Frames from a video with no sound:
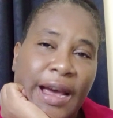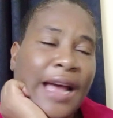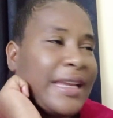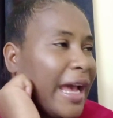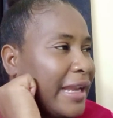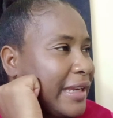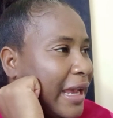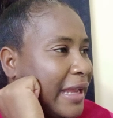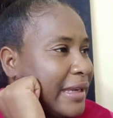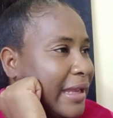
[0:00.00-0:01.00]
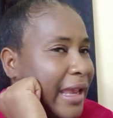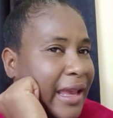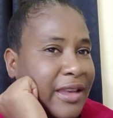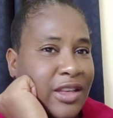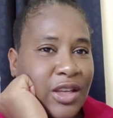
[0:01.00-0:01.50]
And
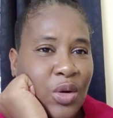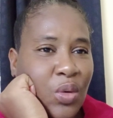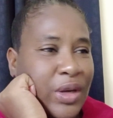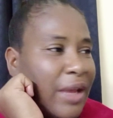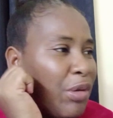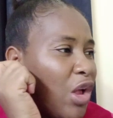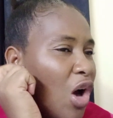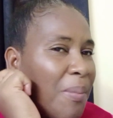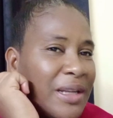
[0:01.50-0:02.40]
they will come